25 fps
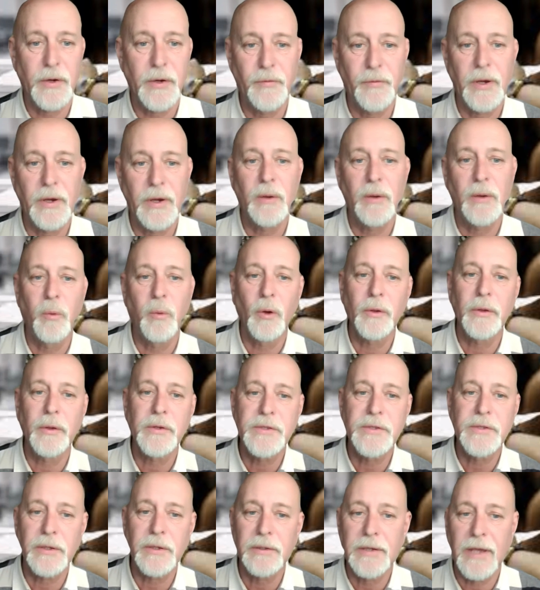really want
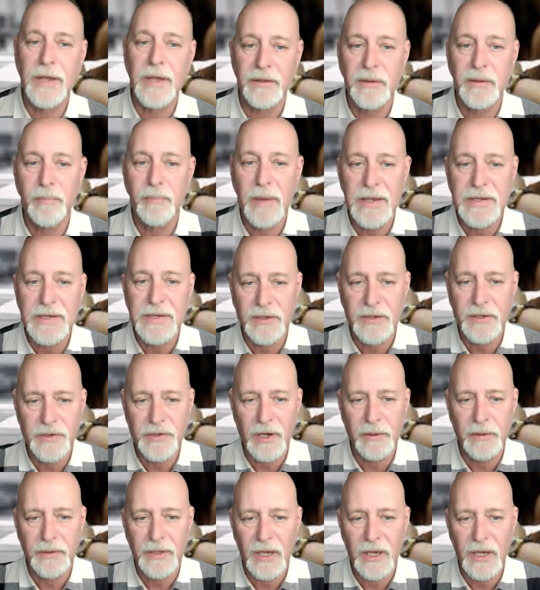to get the message
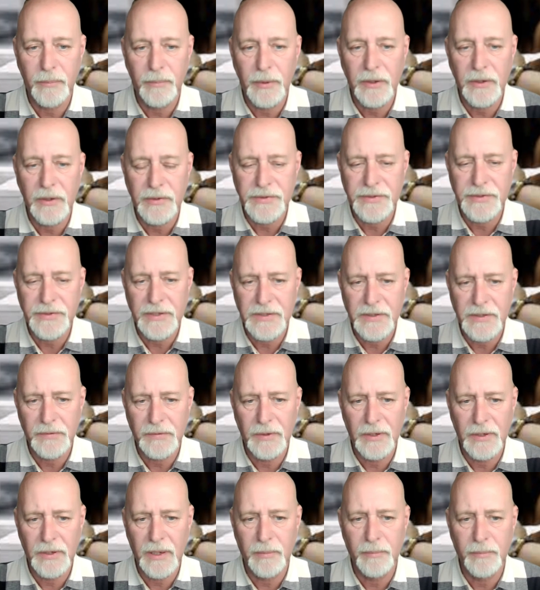out there because these are
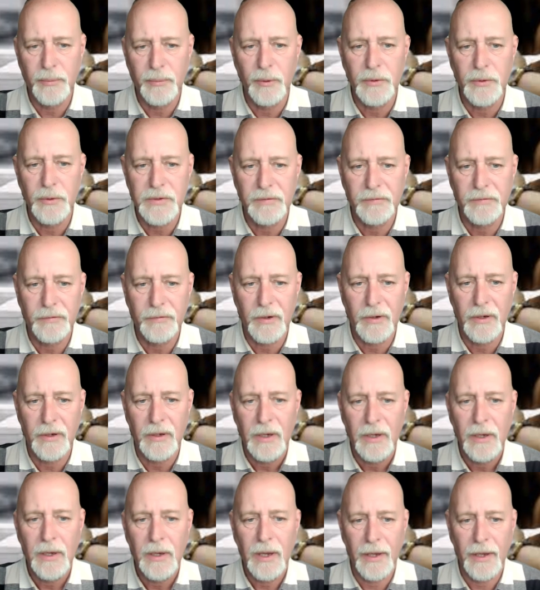really important for
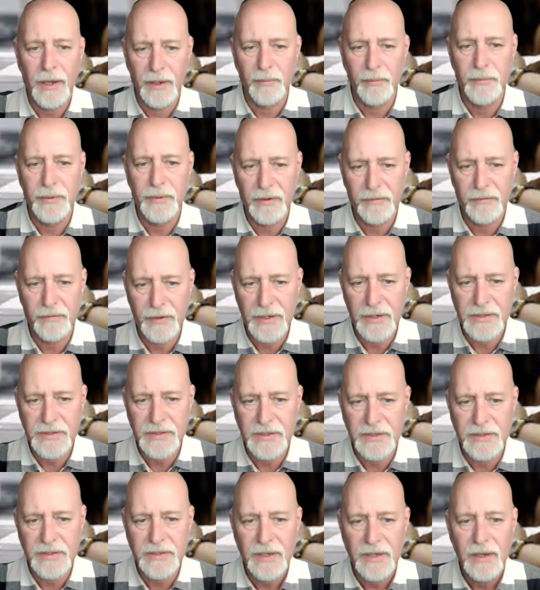a number of
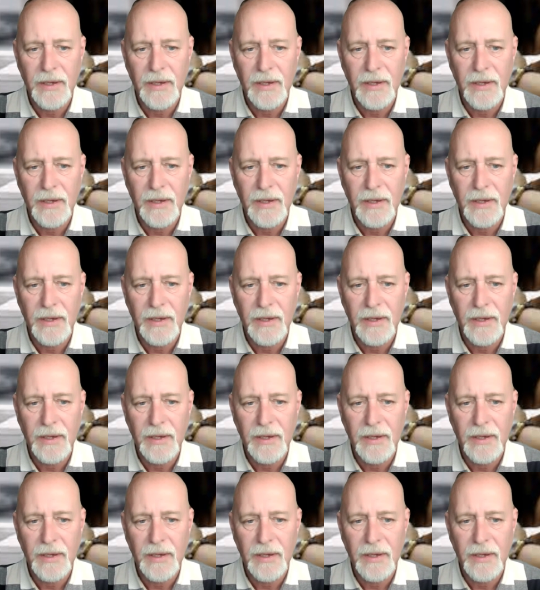reasons.